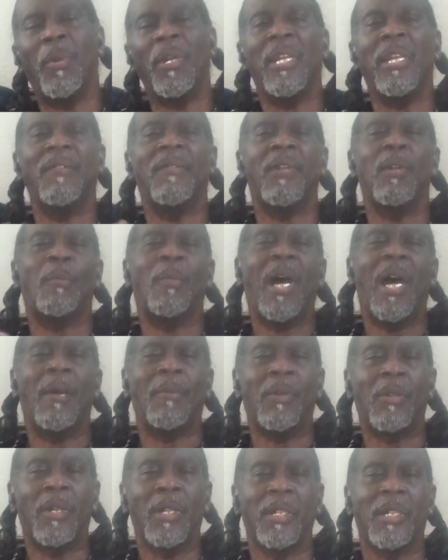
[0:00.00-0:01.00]
believe in the
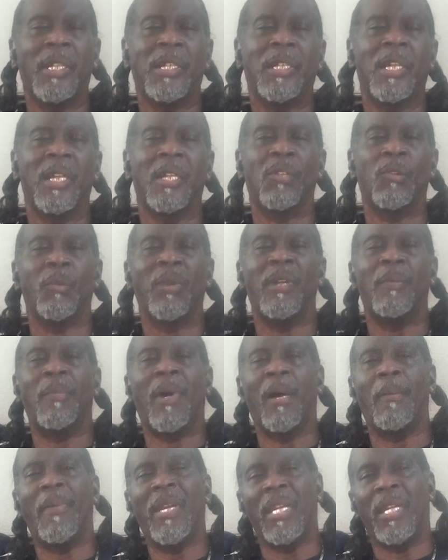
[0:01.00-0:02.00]
Bible because they say it's written
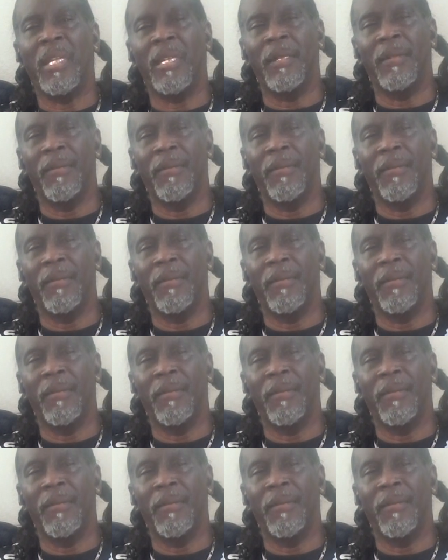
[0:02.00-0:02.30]
by man.